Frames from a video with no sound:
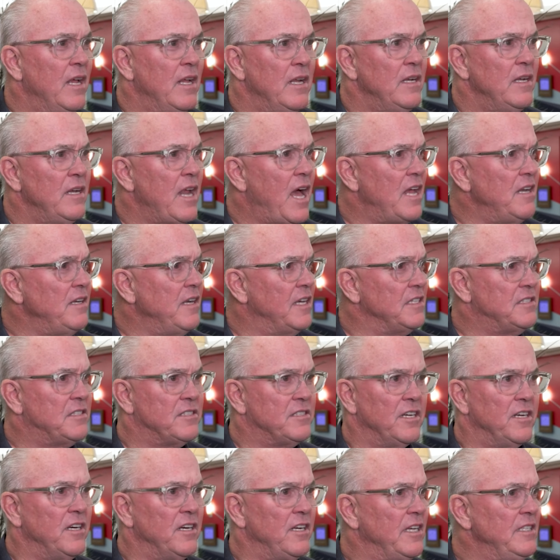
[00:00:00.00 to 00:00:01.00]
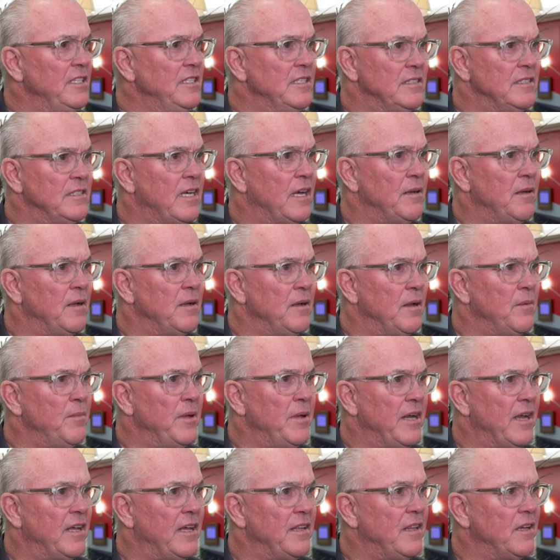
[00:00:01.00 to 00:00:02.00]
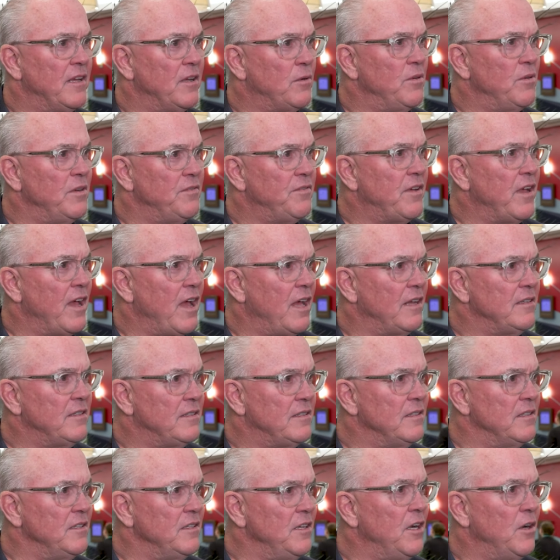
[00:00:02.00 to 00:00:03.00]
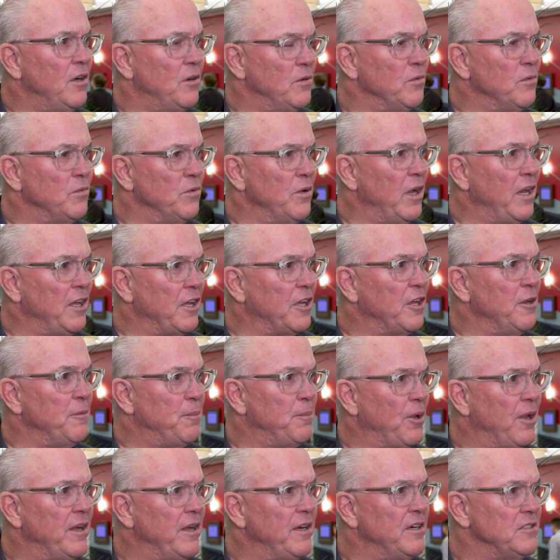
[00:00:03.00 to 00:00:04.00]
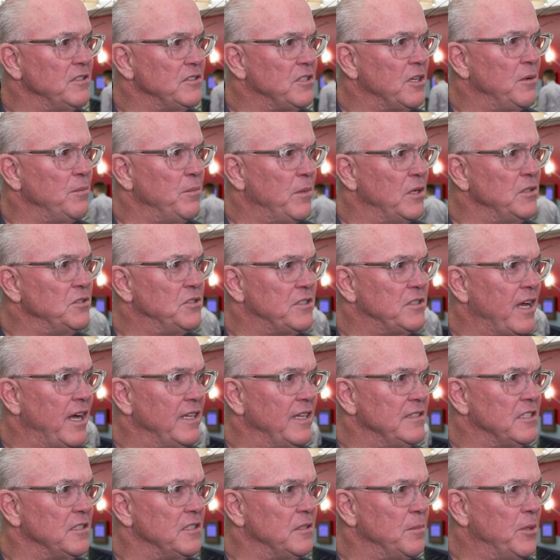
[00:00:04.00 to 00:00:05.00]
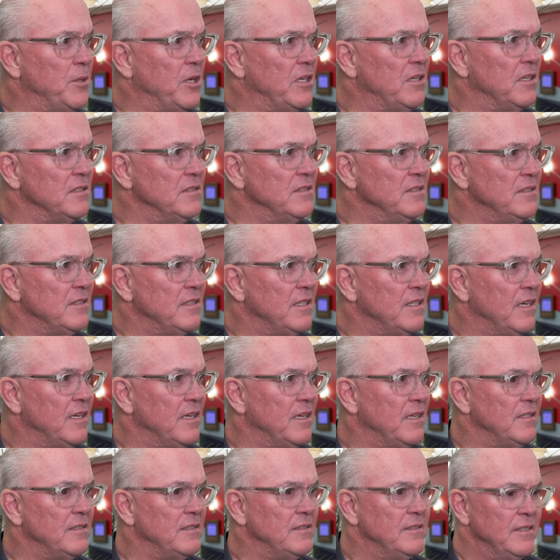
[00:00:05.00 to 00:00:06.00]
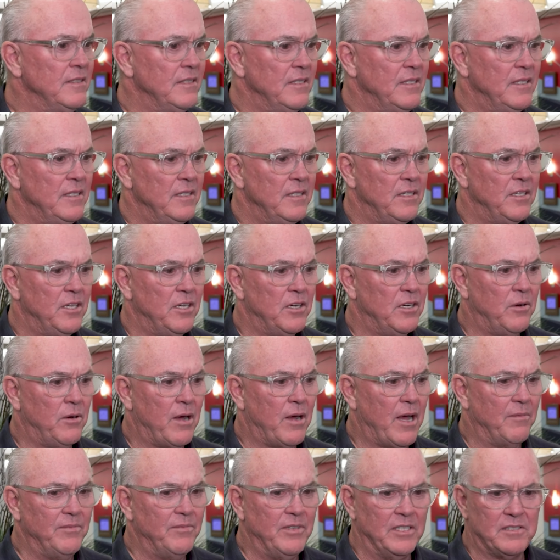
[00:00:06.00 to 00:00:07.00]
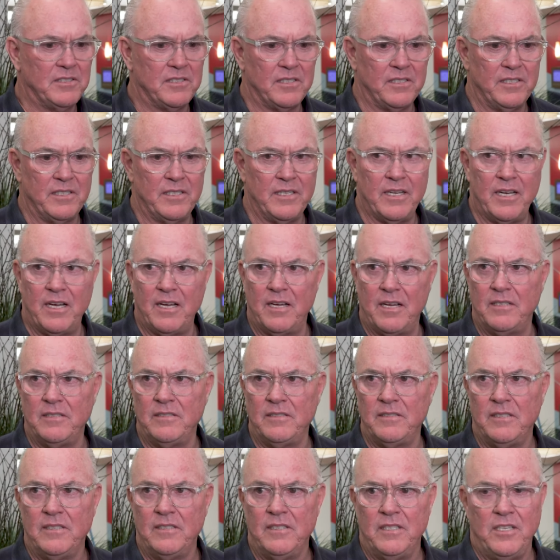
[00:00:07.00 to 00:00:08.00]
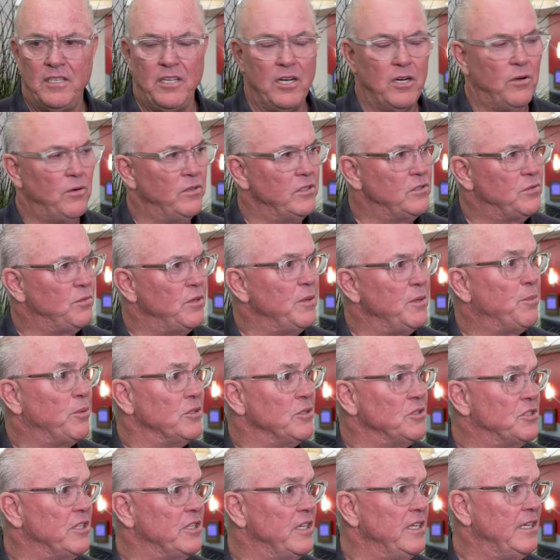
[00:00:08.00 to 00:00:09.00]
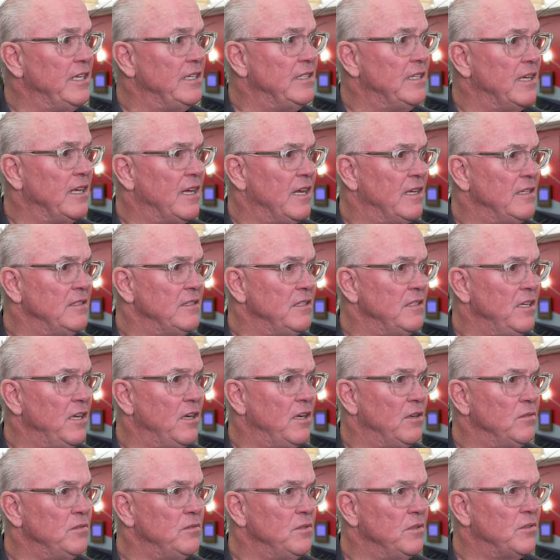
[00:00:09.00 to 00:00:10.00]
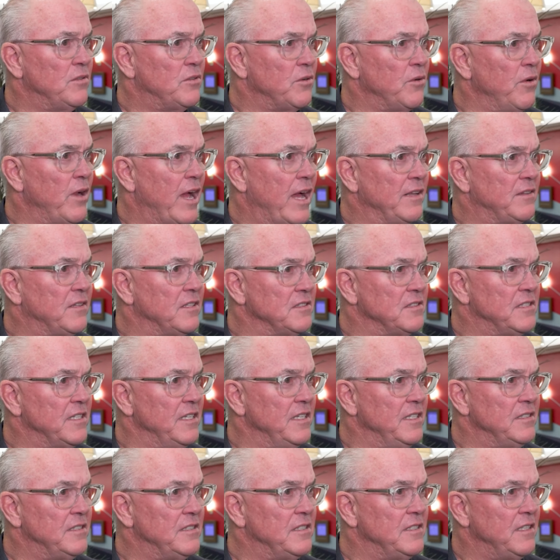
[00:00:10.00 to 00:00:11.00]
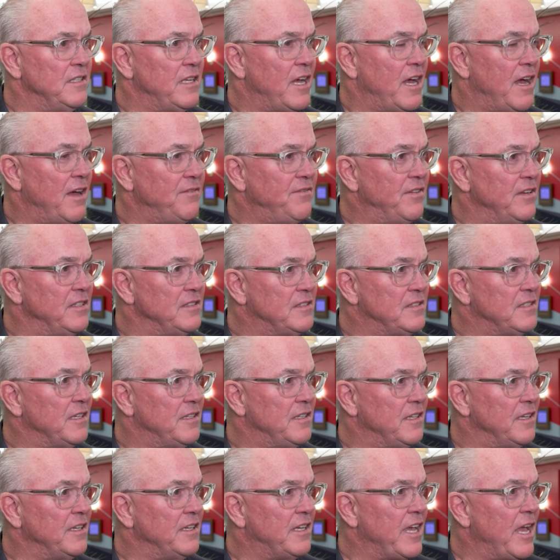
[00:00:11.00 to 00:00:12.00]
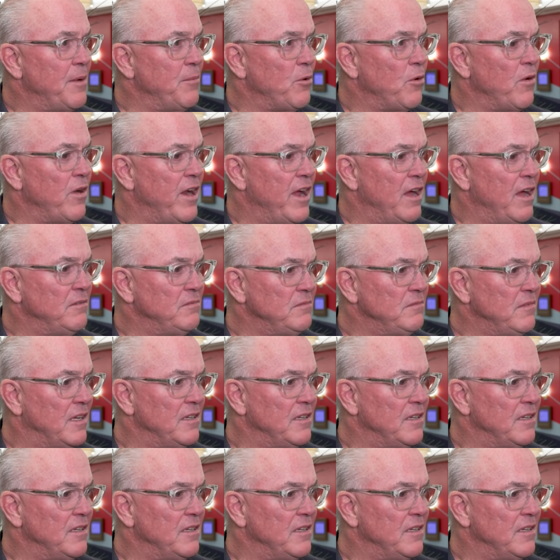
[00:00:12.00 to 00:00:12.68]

Not necessarily. Uh, I mean, I think we've got you know really good players on both sides of the ball. Uh, you know, obviously uh, you know, as we proceeded, uh, you know, throughout the season, the offense I think came around.